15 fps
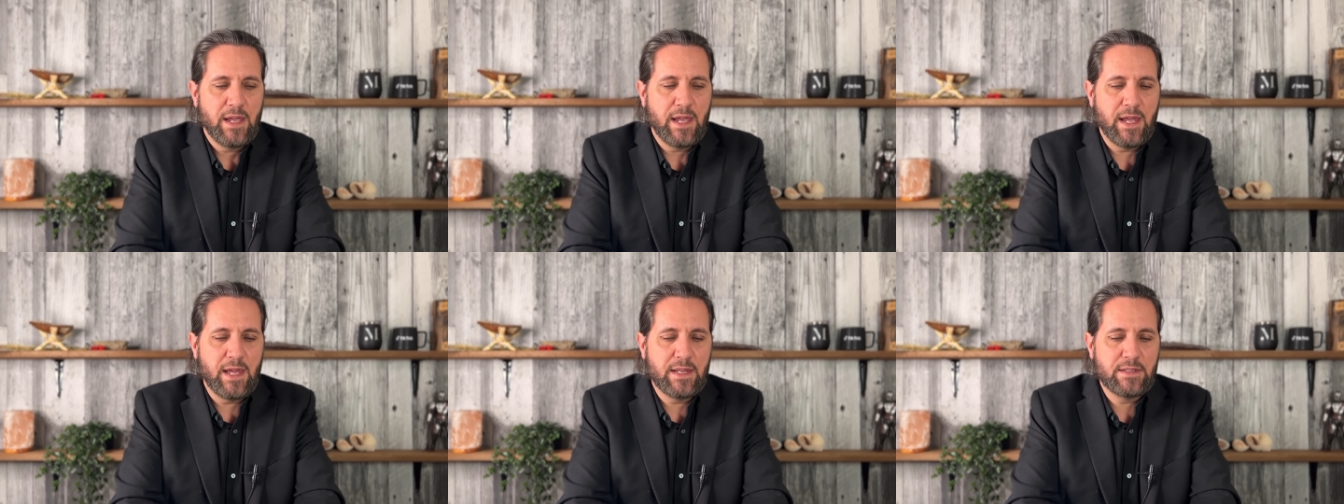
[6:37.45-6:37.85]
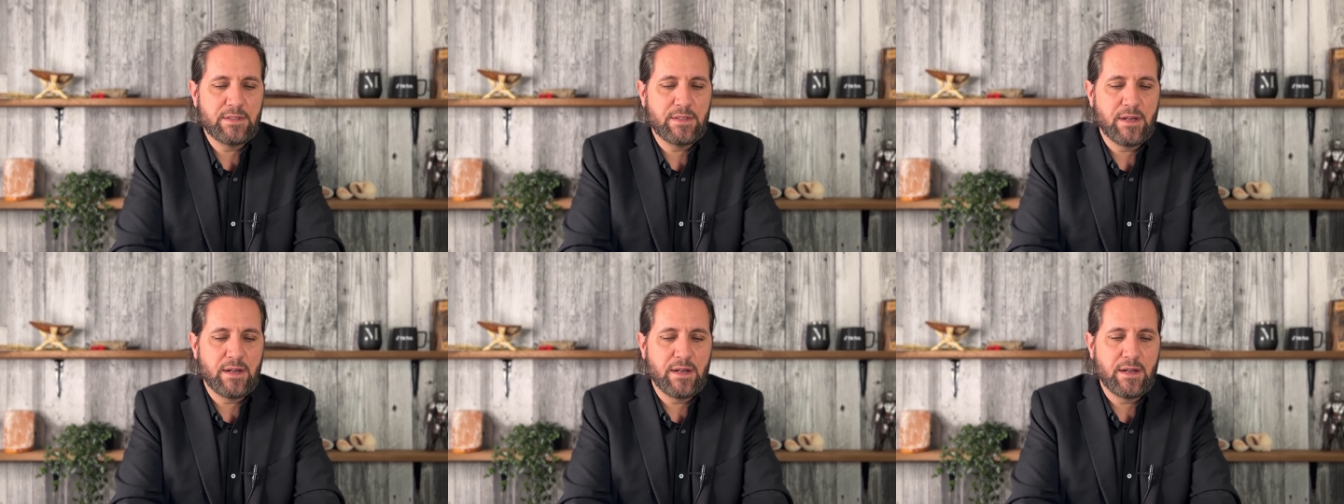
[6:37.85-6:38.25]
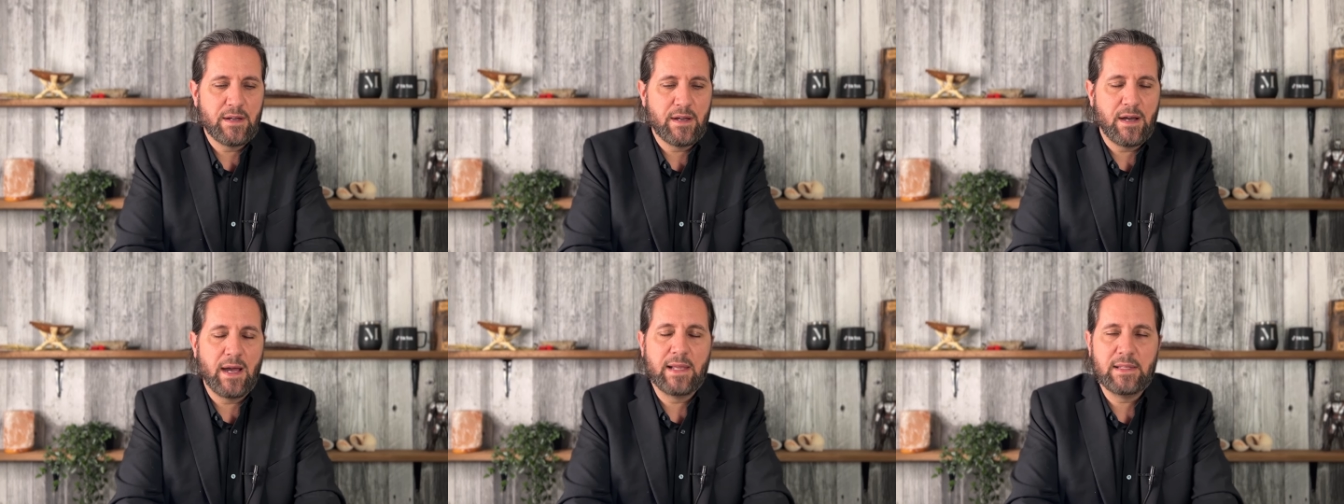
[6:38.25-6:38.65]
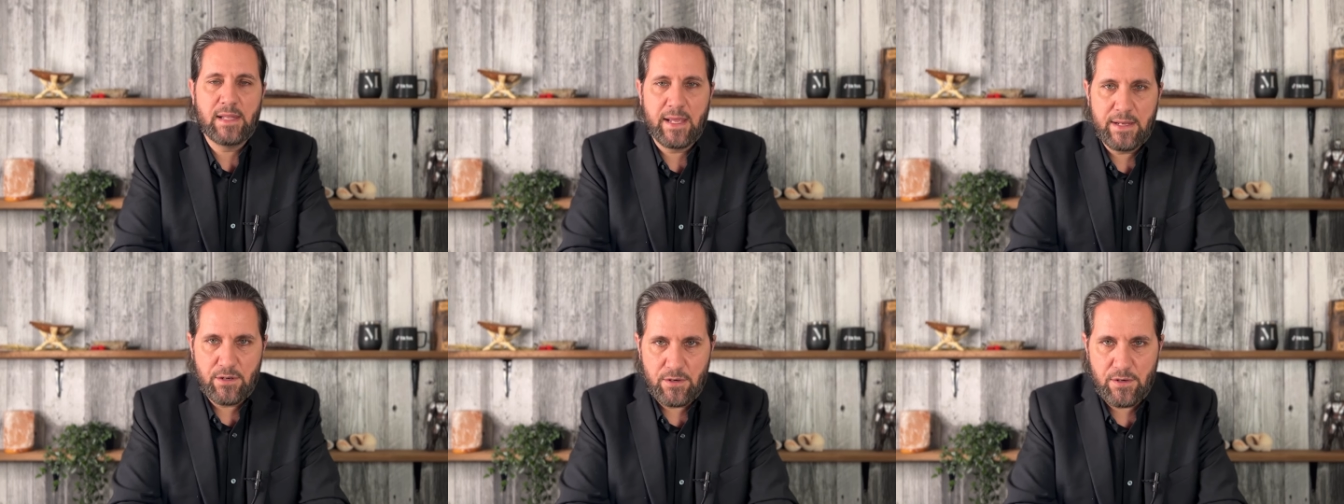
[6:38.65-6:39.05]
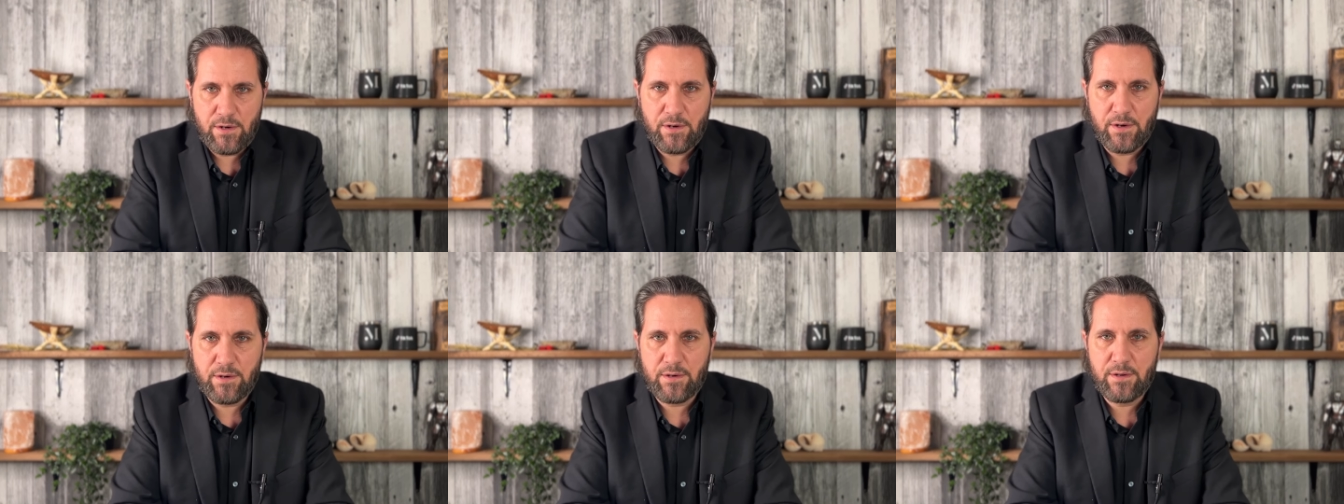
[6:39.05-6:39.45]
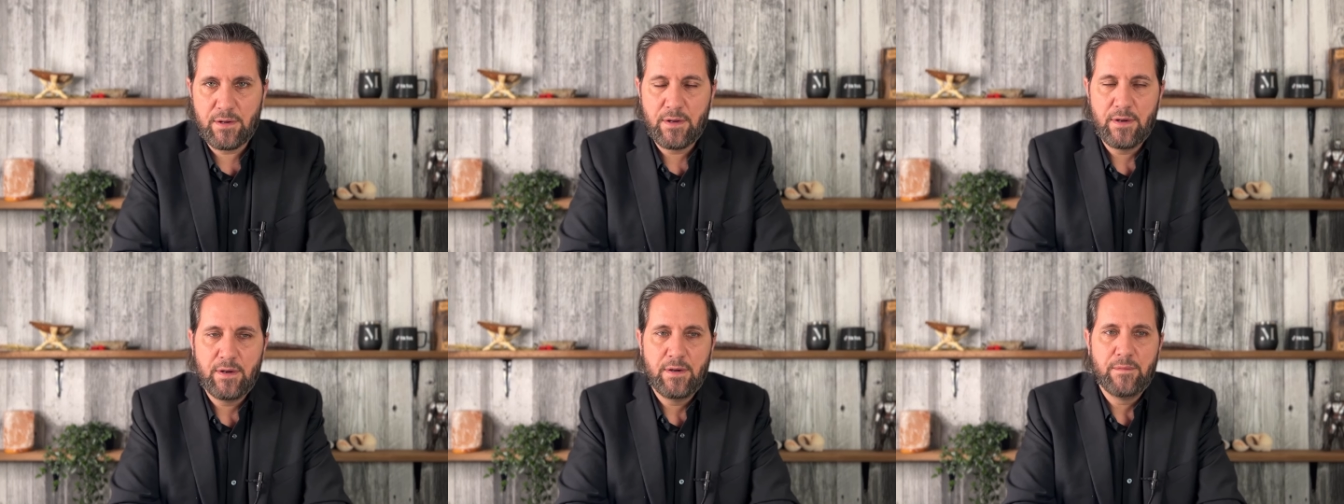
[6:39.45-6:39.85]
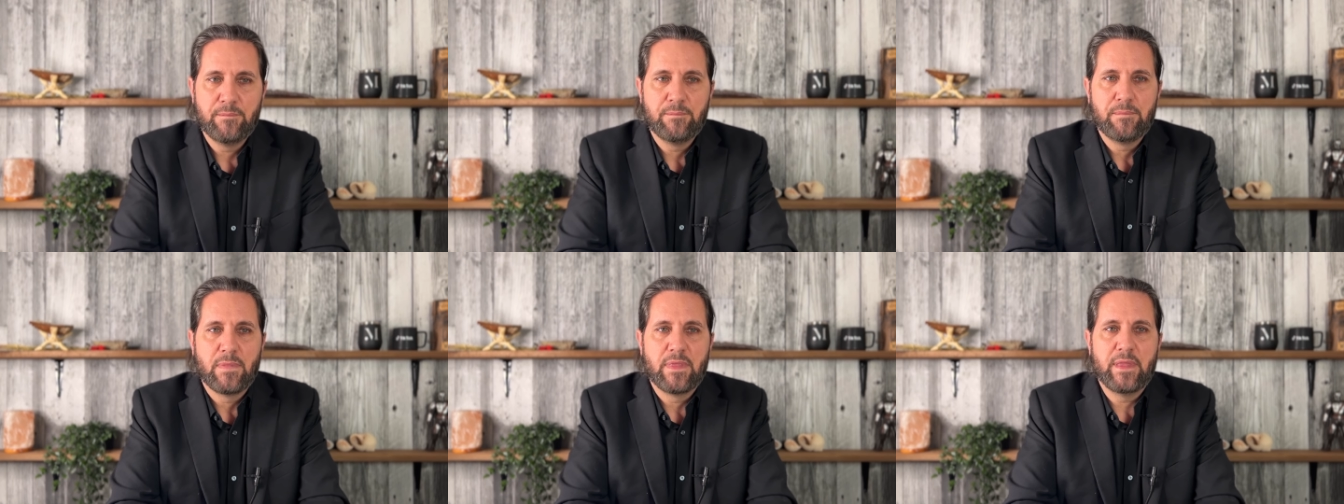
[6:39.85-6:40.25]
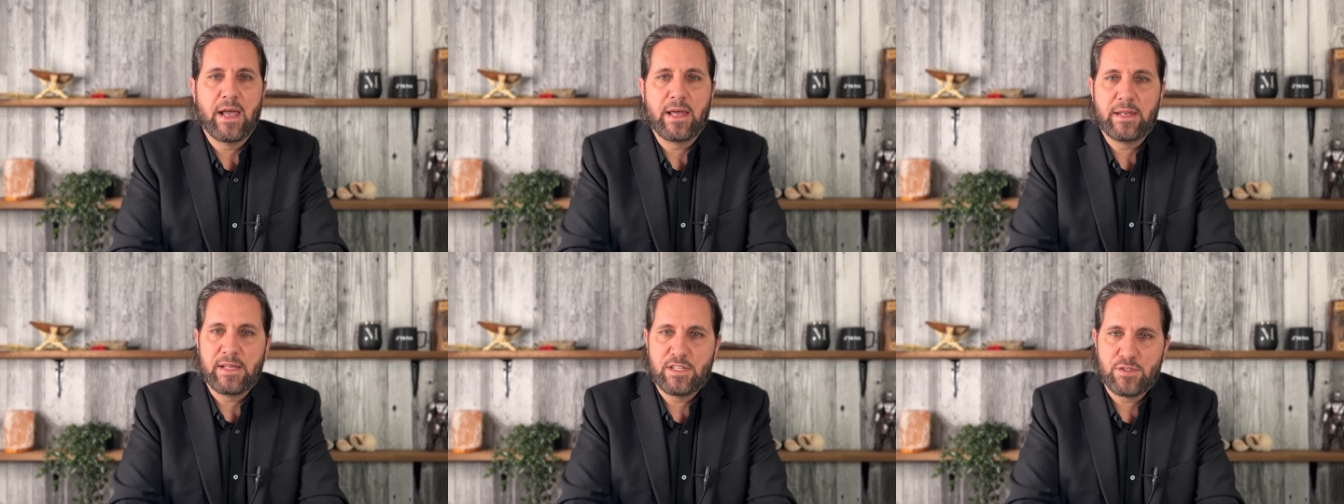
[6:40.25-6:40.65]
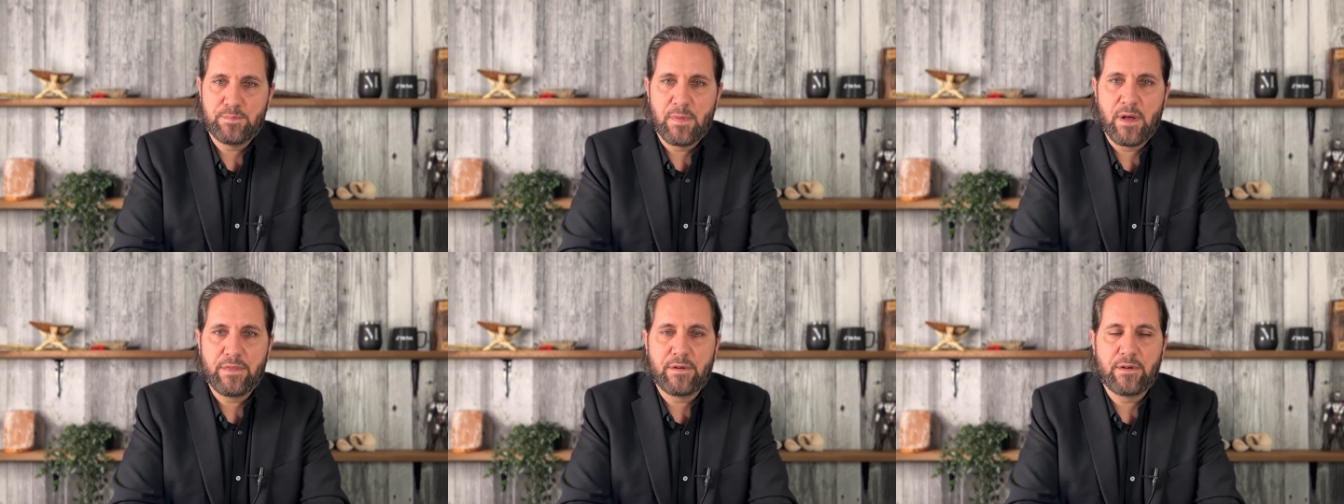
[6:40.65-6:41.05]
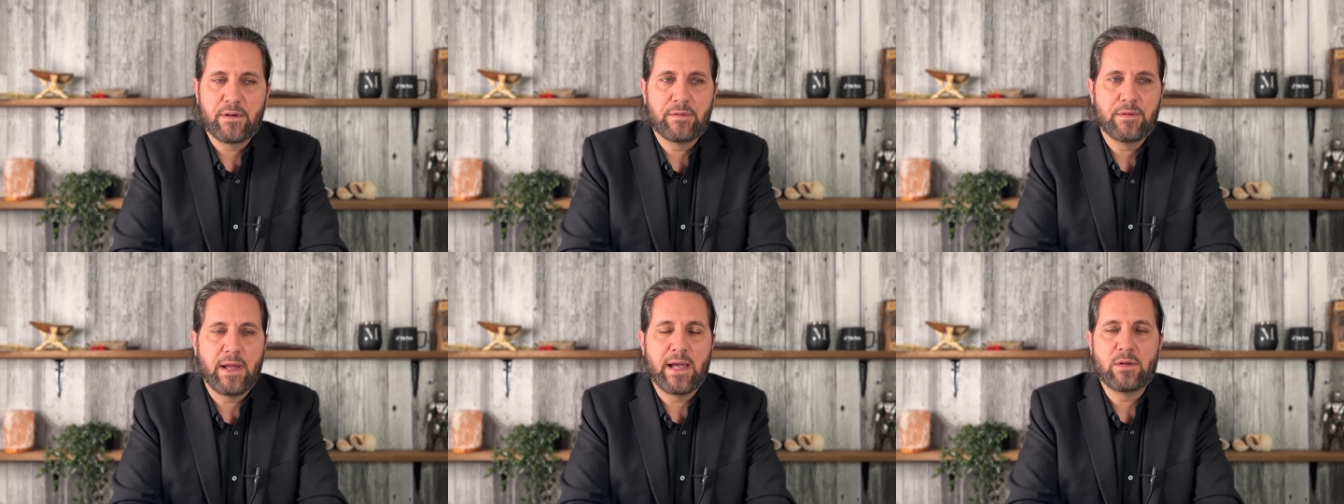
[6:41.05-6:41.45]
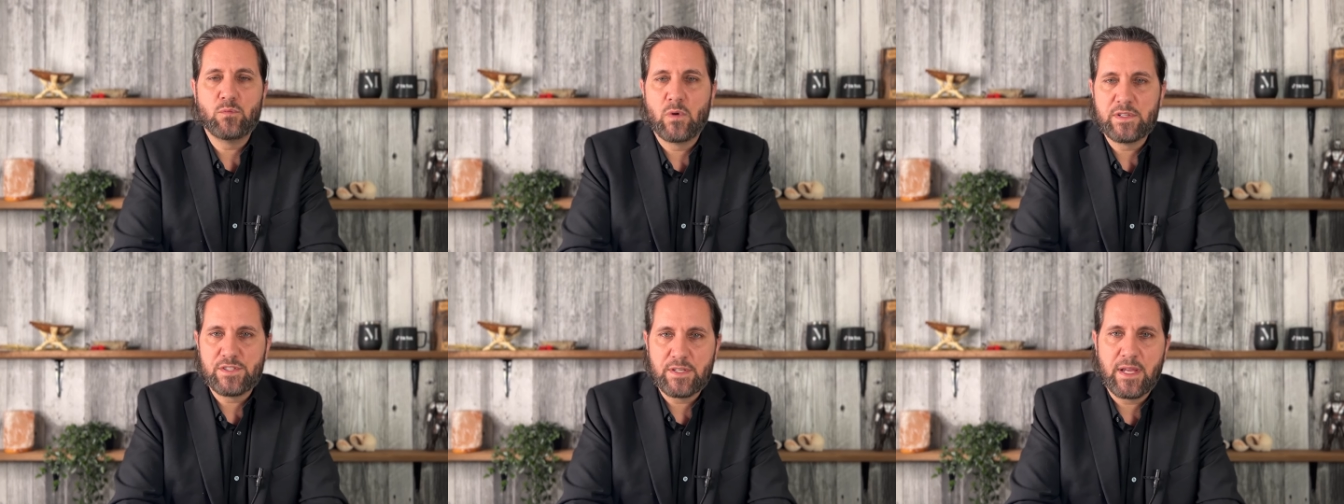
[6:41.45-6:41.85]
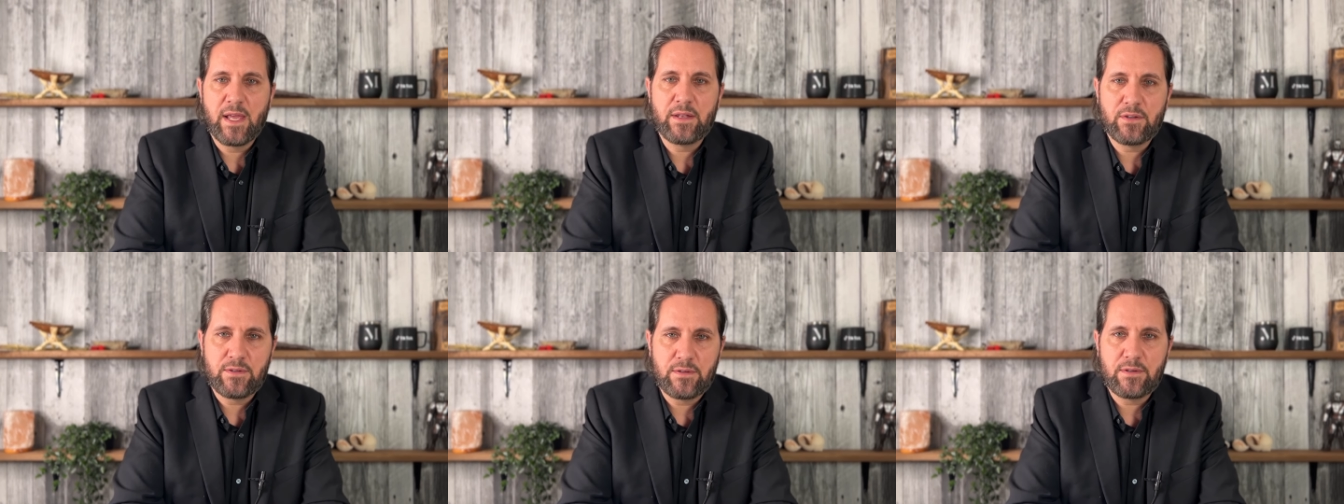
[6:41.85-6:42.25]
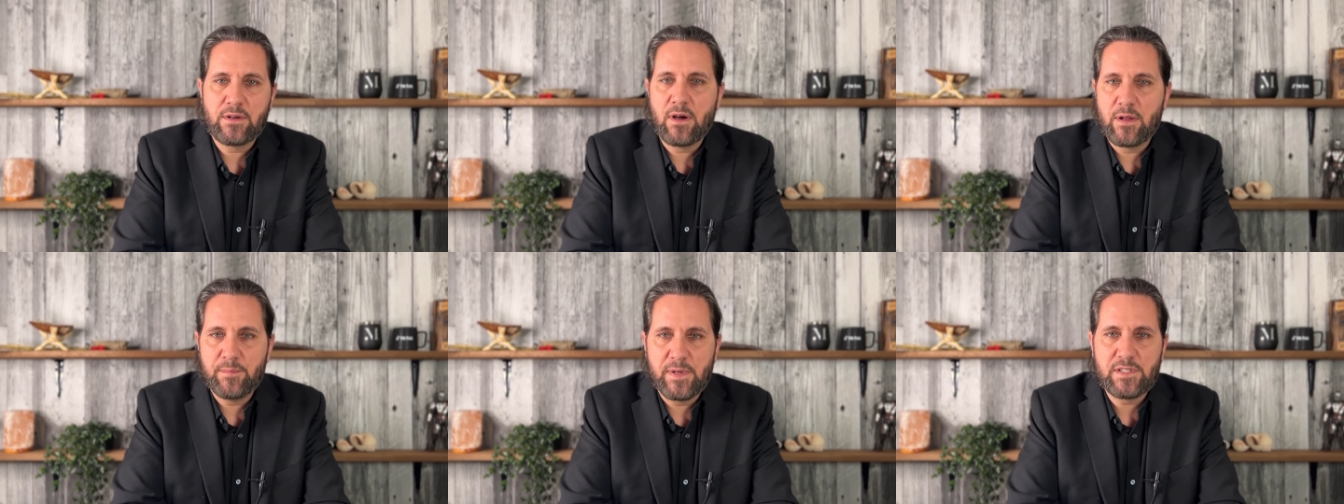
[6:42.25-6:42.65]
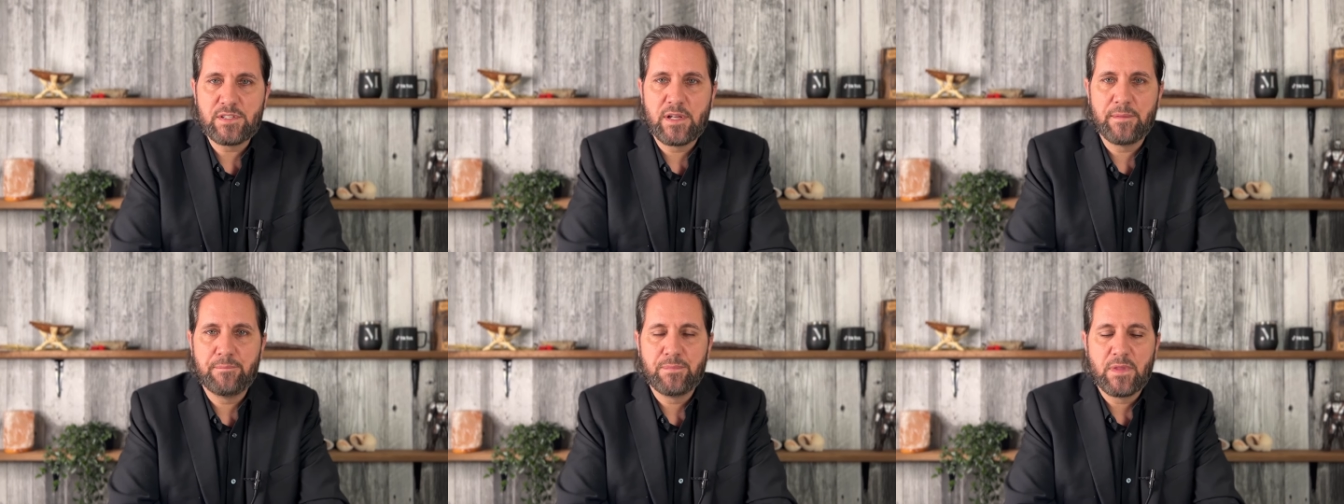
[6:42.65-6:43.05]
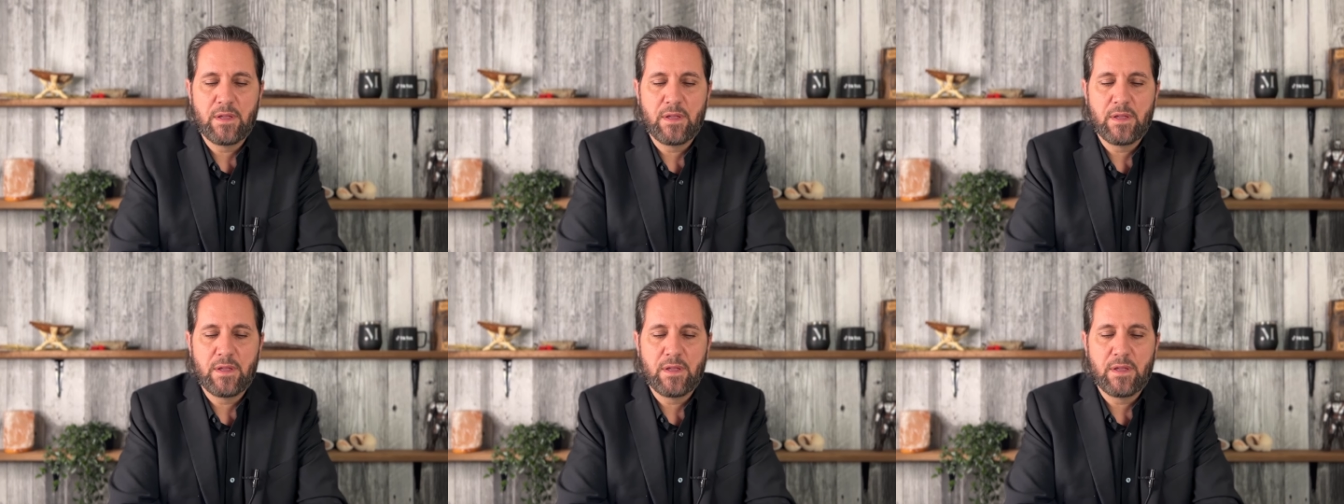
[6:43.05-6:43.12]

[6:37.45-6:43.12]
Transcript: and uh, I later learned that his mother had once again gone missing.